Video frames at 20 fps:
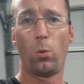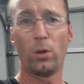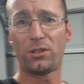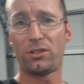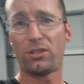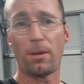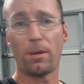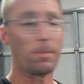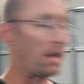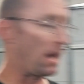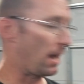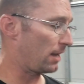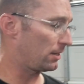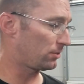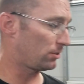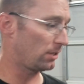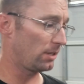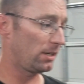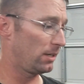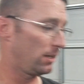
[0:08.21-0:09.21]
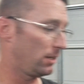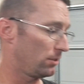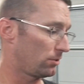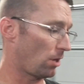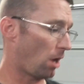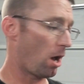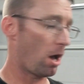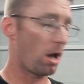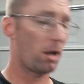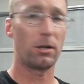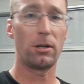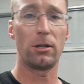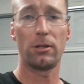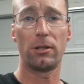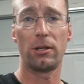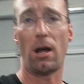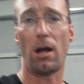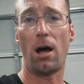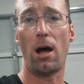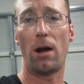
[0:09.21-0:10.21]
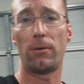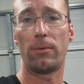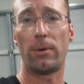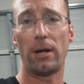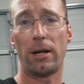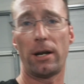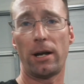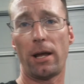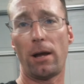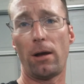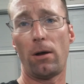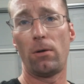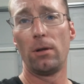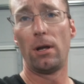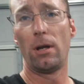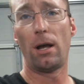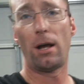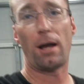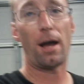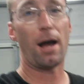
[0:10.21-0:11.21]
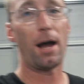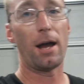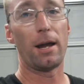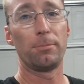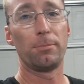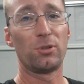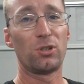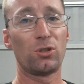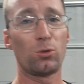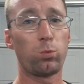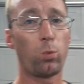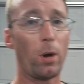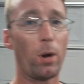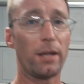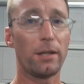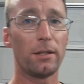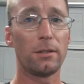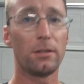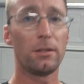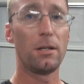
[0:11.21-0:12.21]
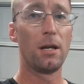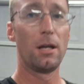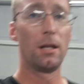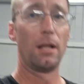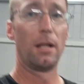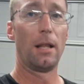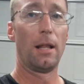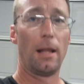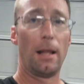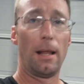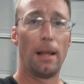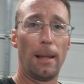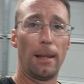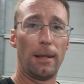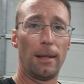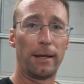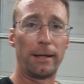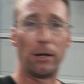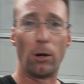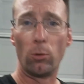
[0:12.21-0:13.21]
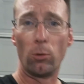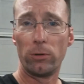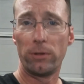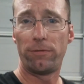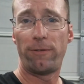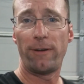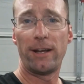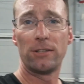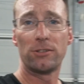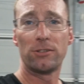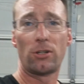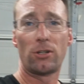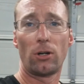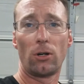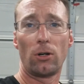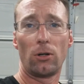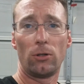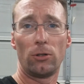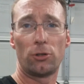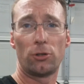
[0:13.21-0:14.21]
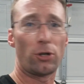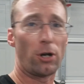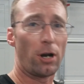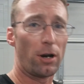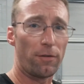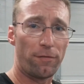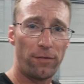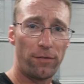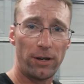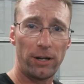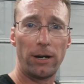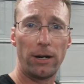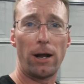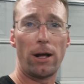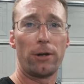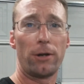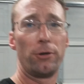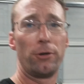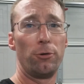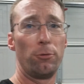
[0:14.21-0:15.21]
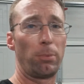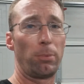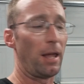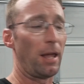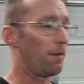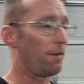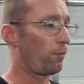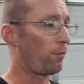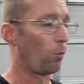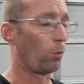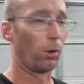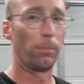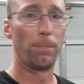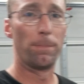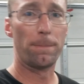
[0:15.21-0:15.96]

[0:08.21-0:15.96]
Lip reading: What's up, guys? It is hotter than hot right now. I'm sweating like an OnlyFans girl trying to figure out a new platform.